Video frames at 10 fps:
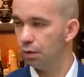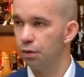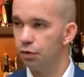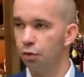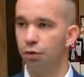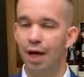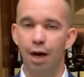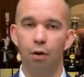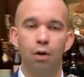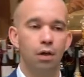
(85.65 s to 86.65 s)
So
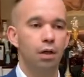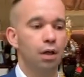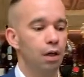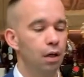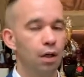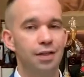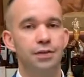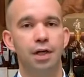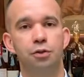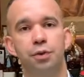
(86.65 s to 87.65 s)
now, let's
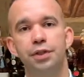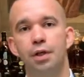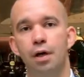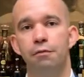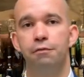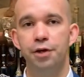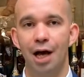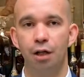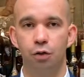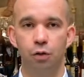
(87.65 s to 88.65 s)
start with the free
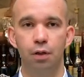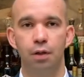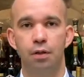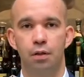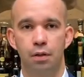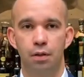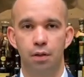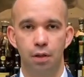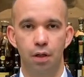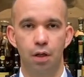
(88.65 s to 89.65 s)
alcohol
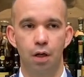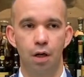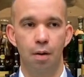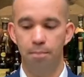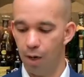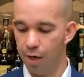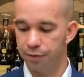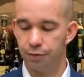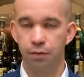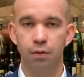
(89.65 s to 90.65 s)

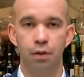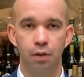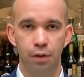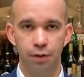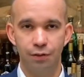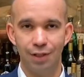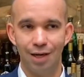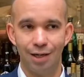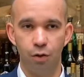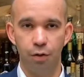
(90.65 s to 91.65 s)
part.
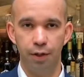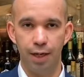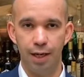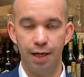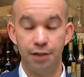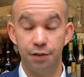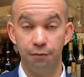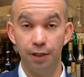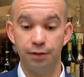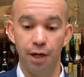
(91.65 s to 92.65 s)
Tarragon,
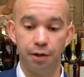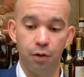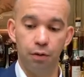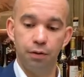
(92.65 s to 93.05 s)
acidified tarragon.